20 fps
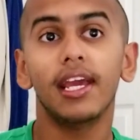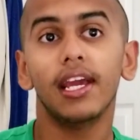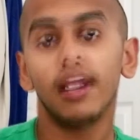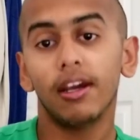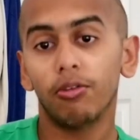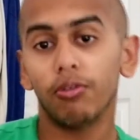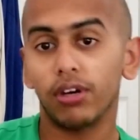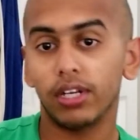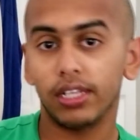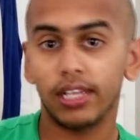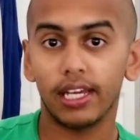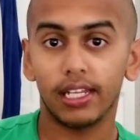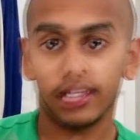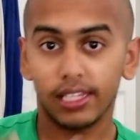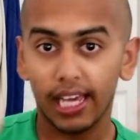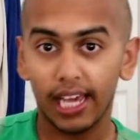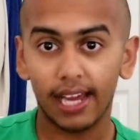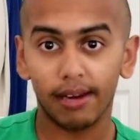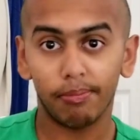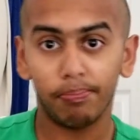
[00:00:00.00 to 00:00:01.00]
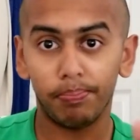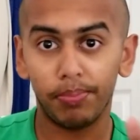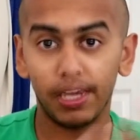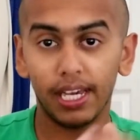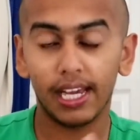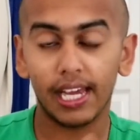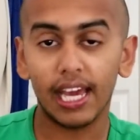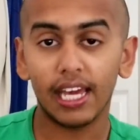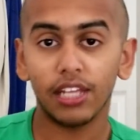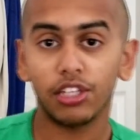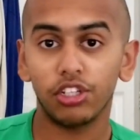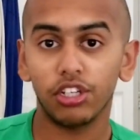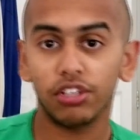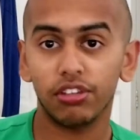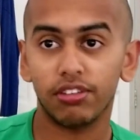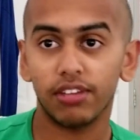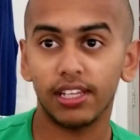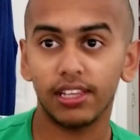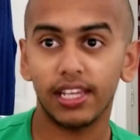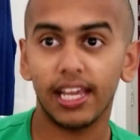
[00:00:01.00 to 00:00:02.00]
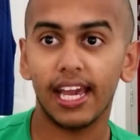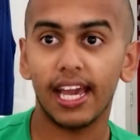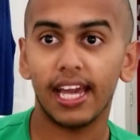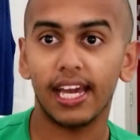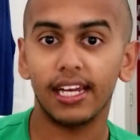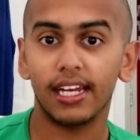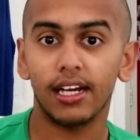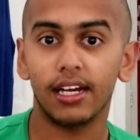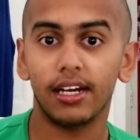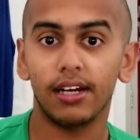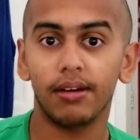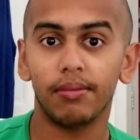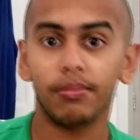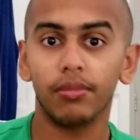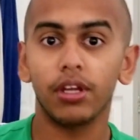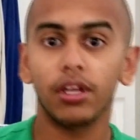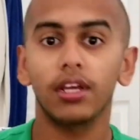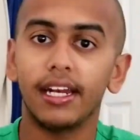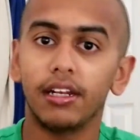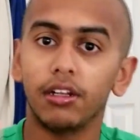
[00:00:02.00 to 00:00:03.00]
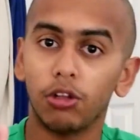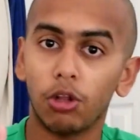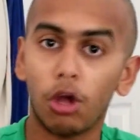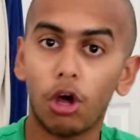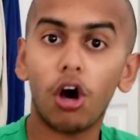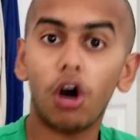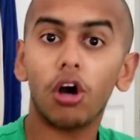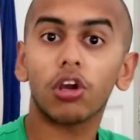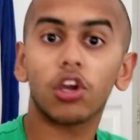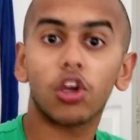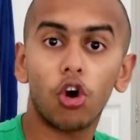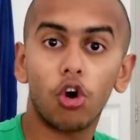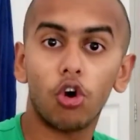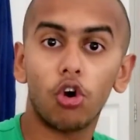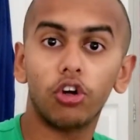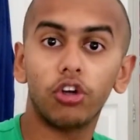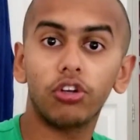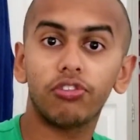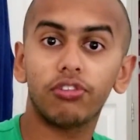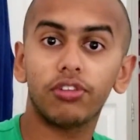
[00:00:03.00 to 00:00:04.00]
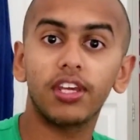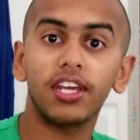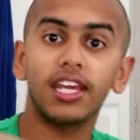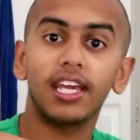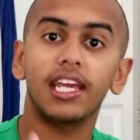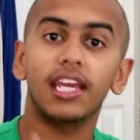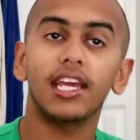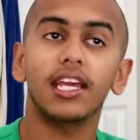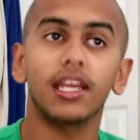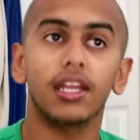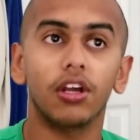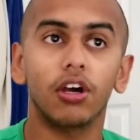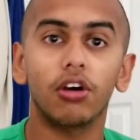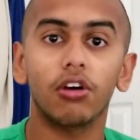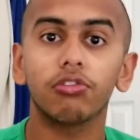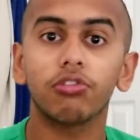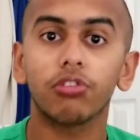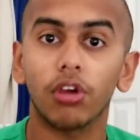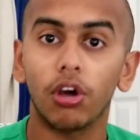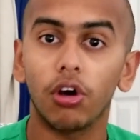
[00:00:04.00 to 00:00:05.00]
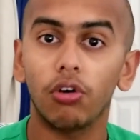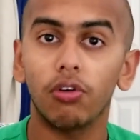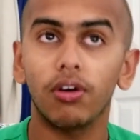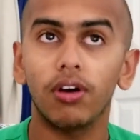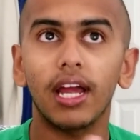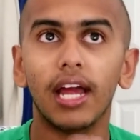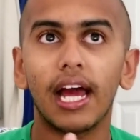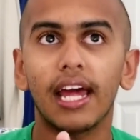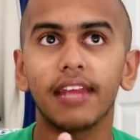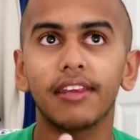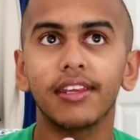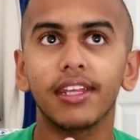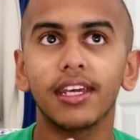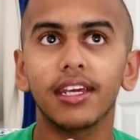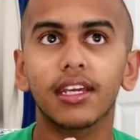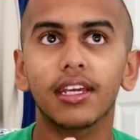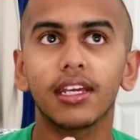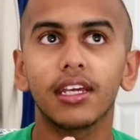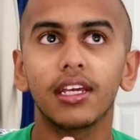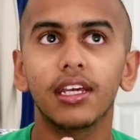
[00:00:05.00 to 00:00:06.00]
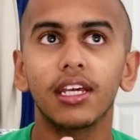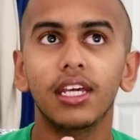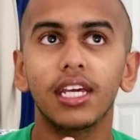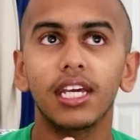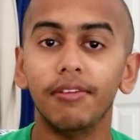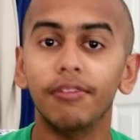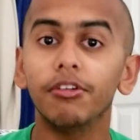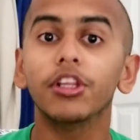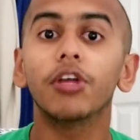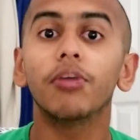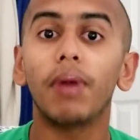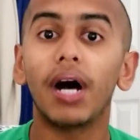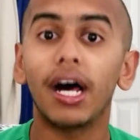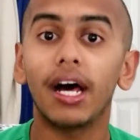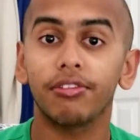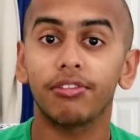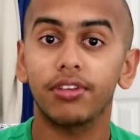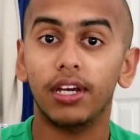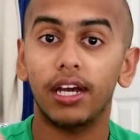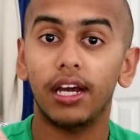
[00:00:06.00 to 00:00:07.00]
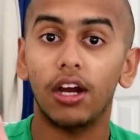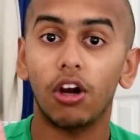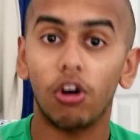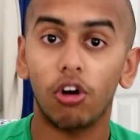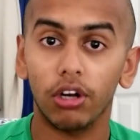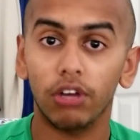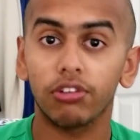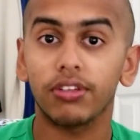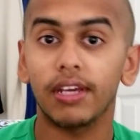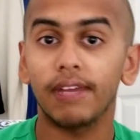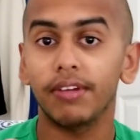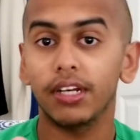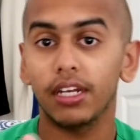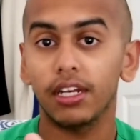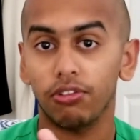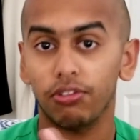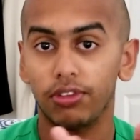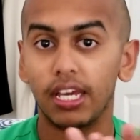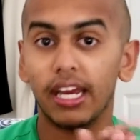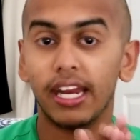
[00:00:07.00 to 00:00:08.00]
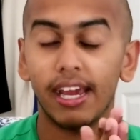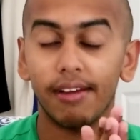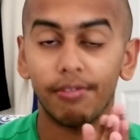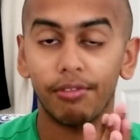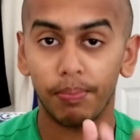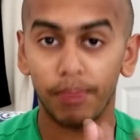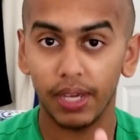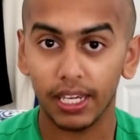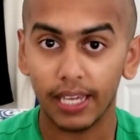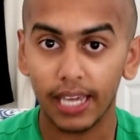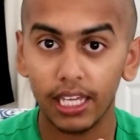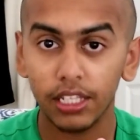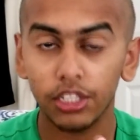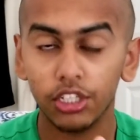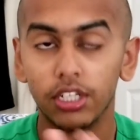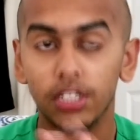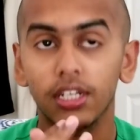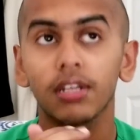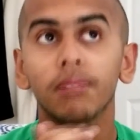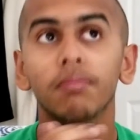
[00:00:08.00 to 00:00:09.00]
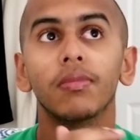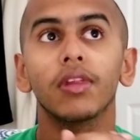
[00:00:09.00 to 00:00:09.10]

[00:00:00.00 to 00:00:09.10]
where they had big engines and they had long hoods. So I think even though Mazda RX-7 does not have a big engine,